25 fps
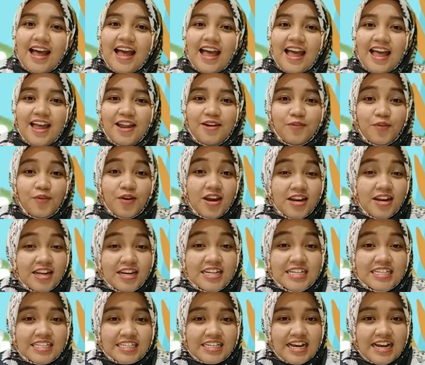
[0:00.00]
And we're gonna
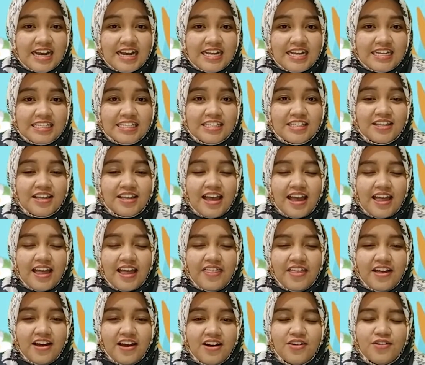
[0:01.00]
discuss
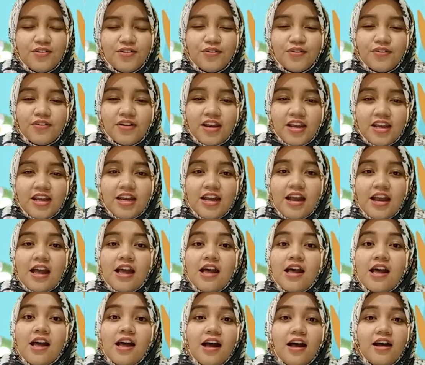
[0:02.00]
together during
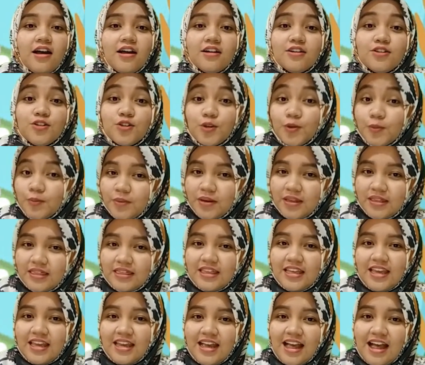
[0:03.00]
a Zoom
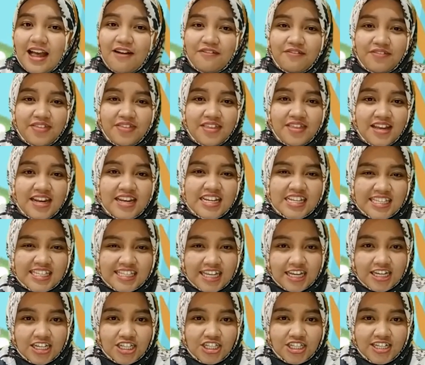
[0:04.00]
meeting after this
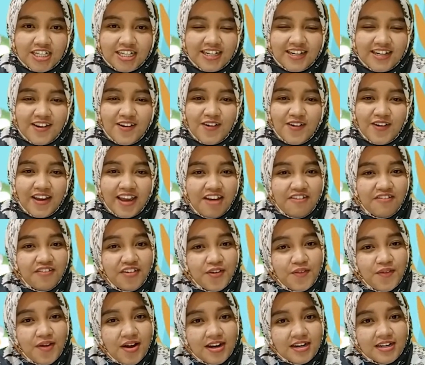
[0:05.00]
session. Okay,
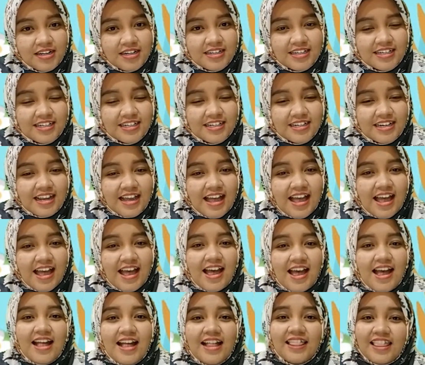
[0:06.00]
everyone?
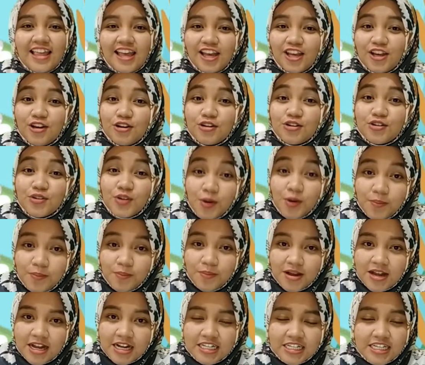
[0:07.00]
Thank you so
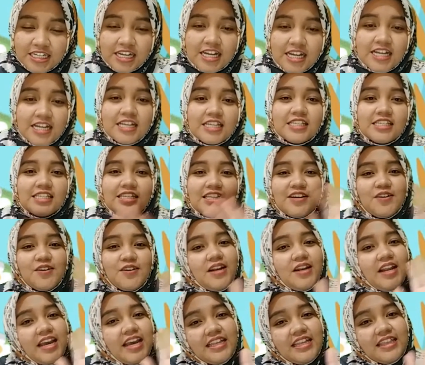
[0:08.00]
much. See you
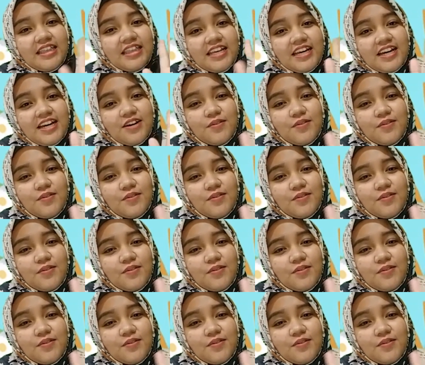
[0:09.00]
later.